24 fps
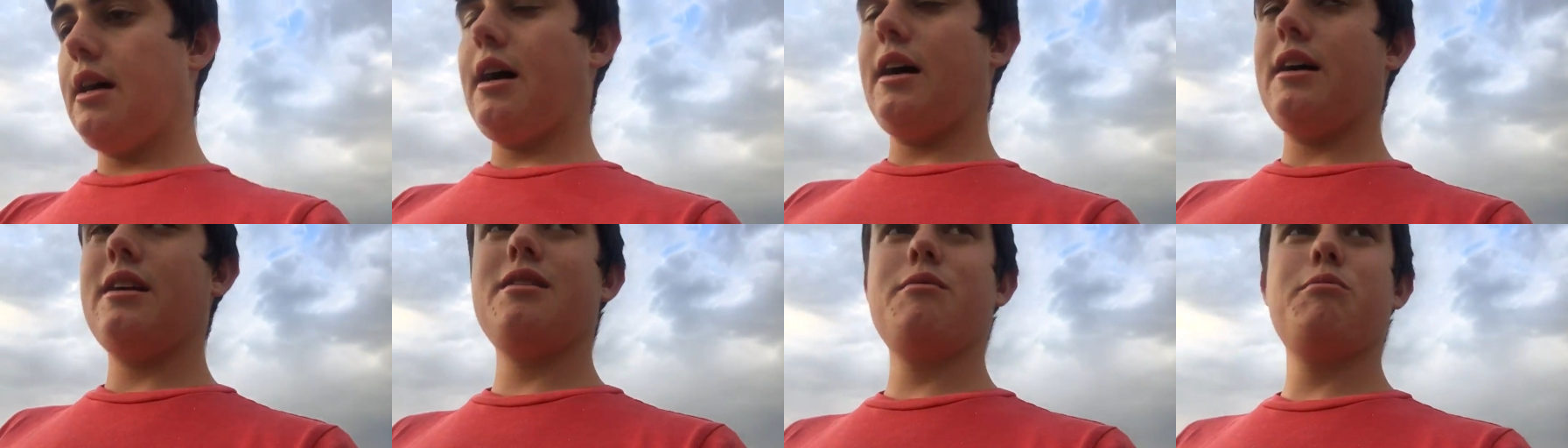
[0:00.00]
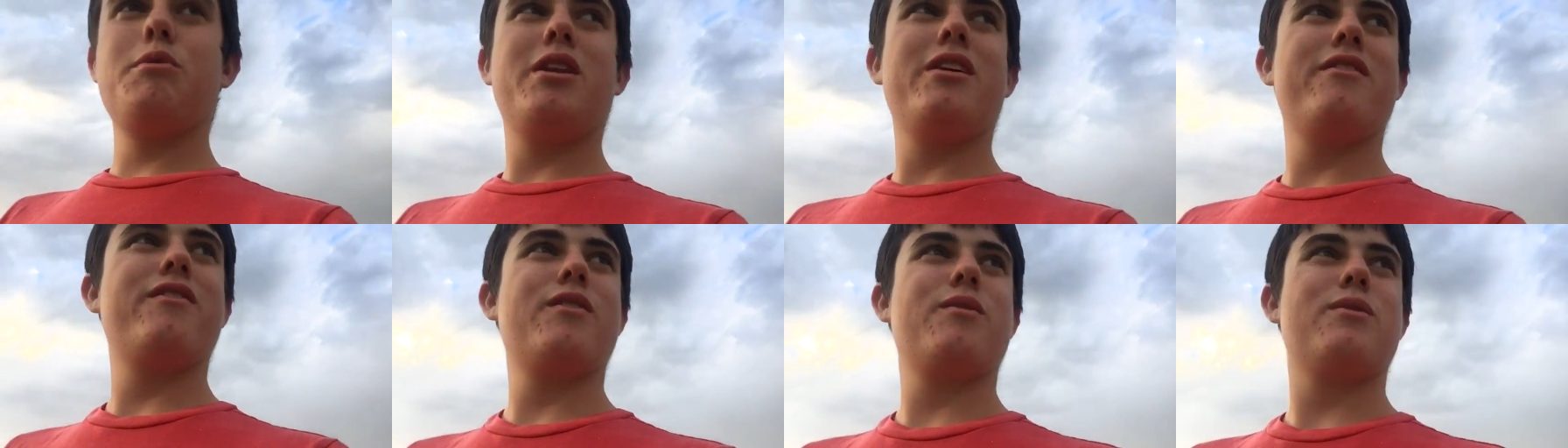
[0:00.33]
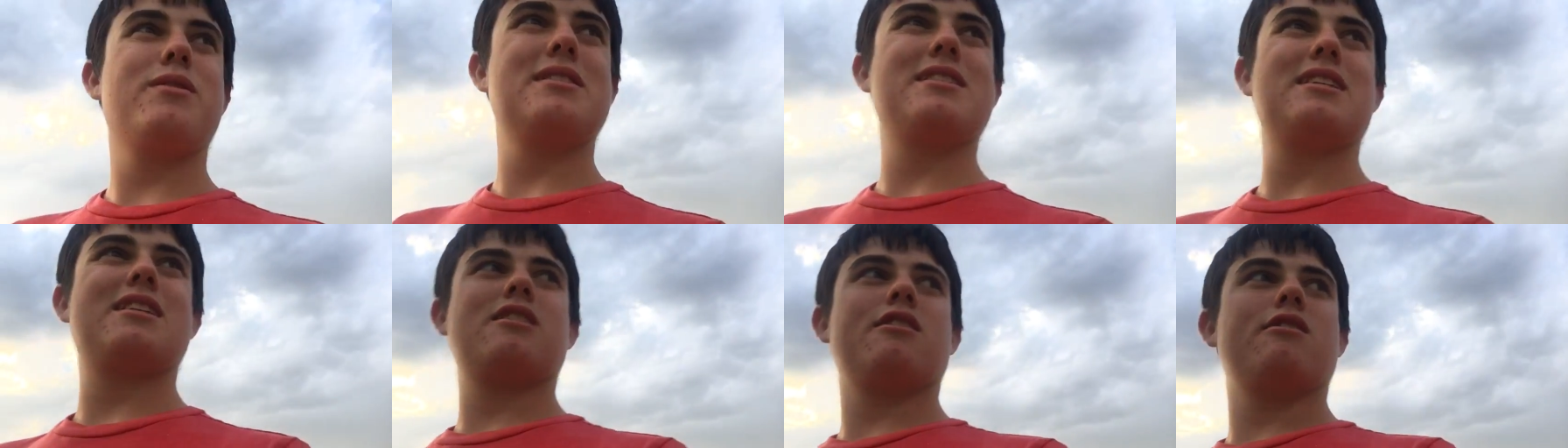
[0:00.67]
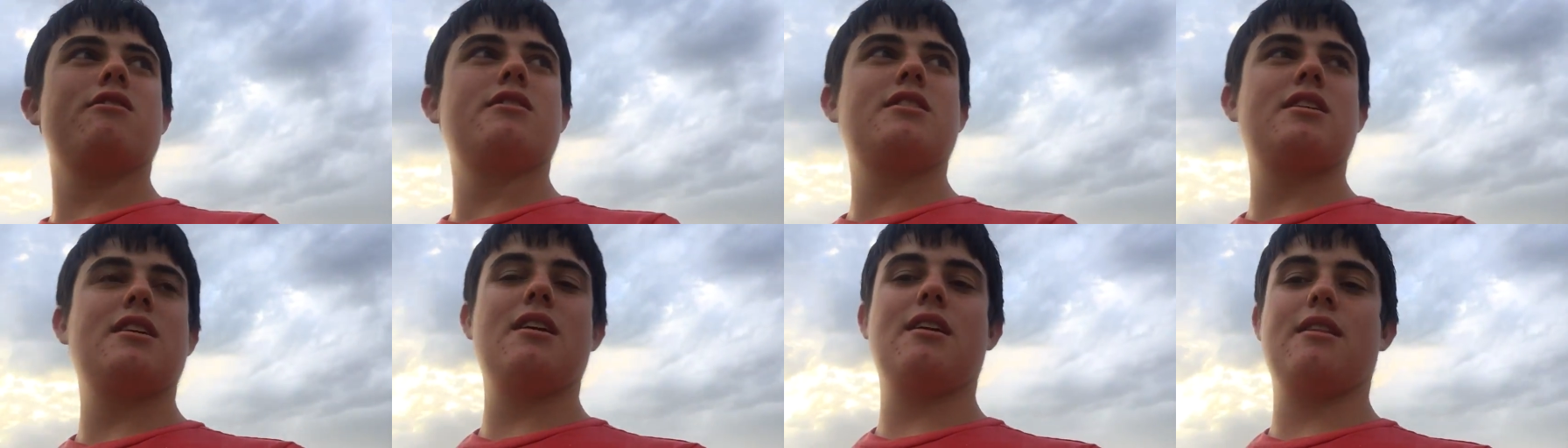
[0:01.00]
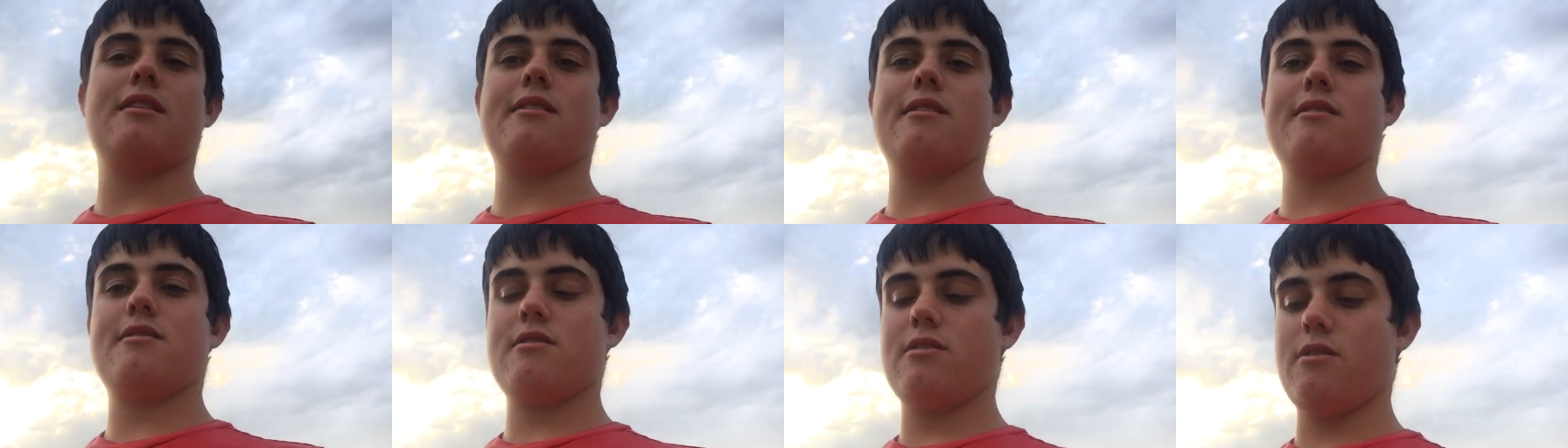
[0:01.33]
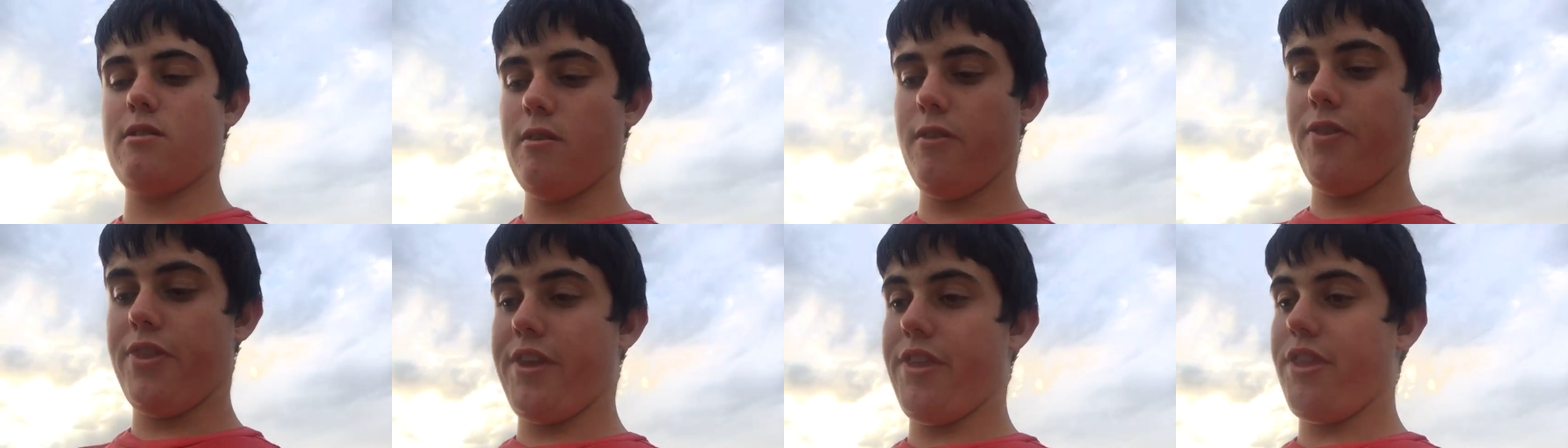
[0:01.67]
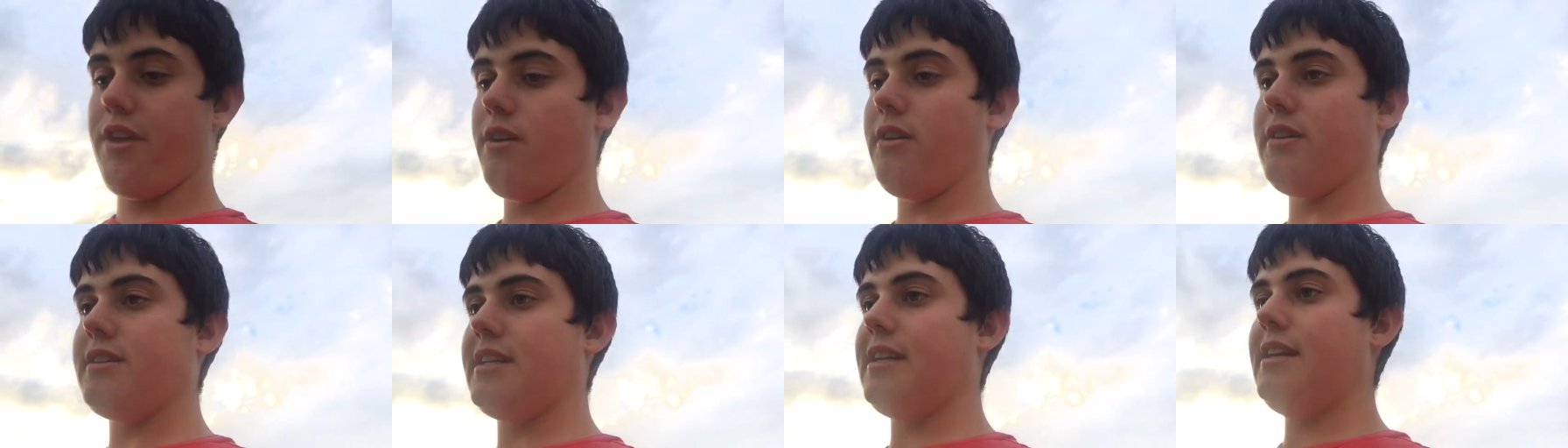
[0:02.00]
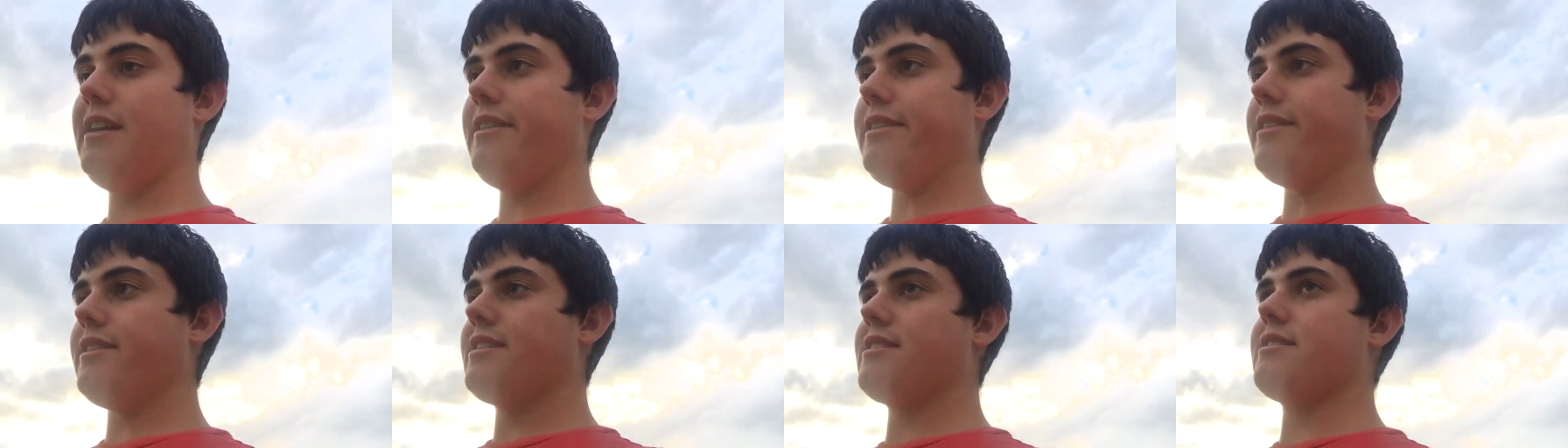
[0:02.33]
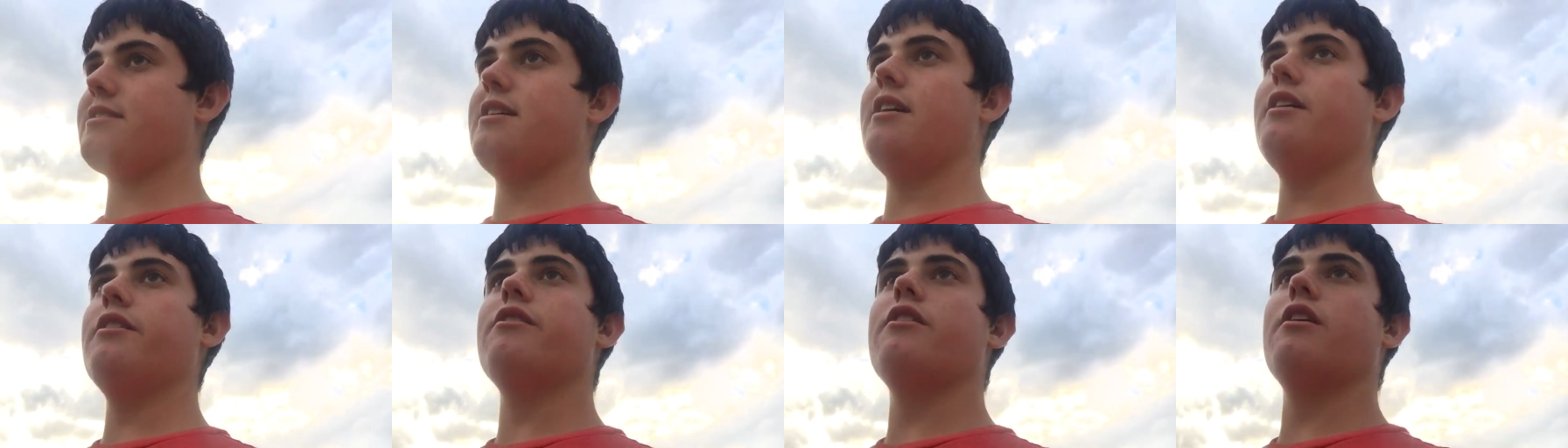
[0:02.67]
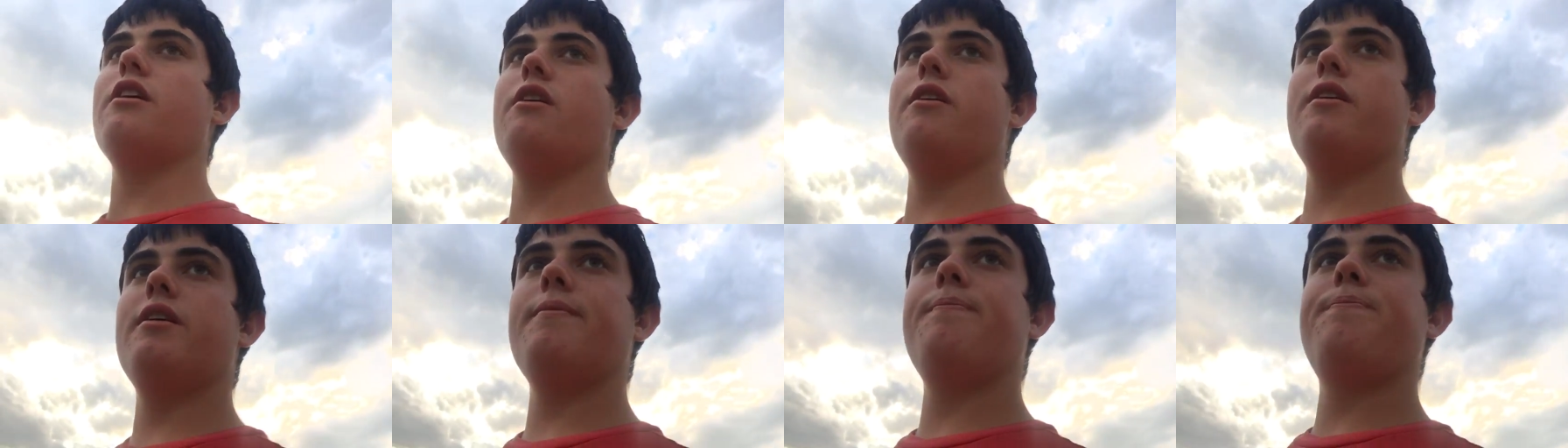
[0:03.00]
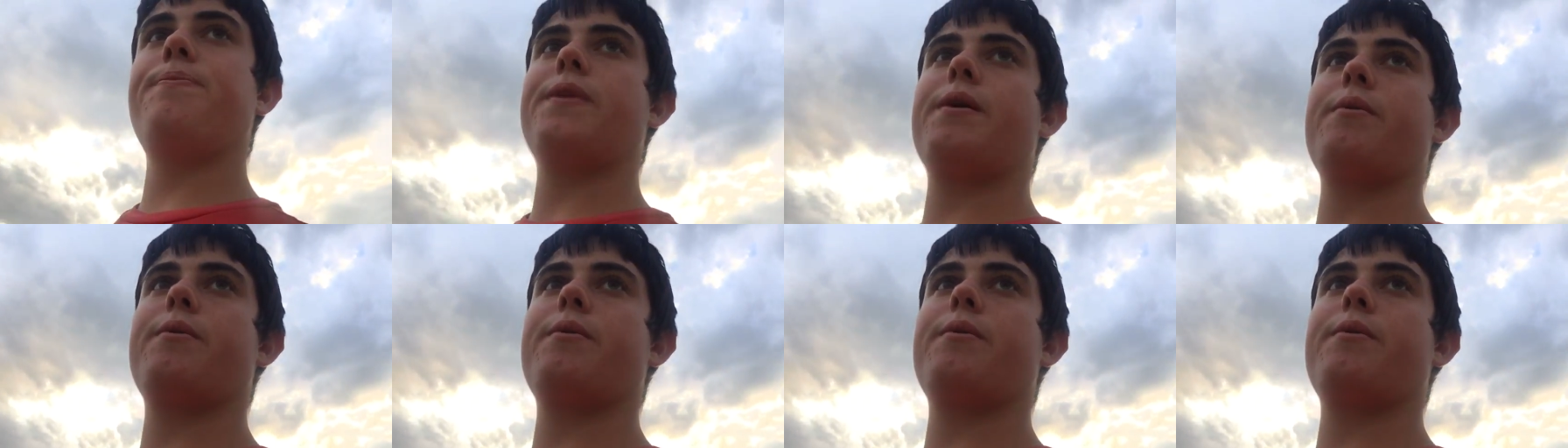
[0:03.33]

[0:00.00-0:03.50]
I do believe it was the 13th. So the 13th, it's done growing,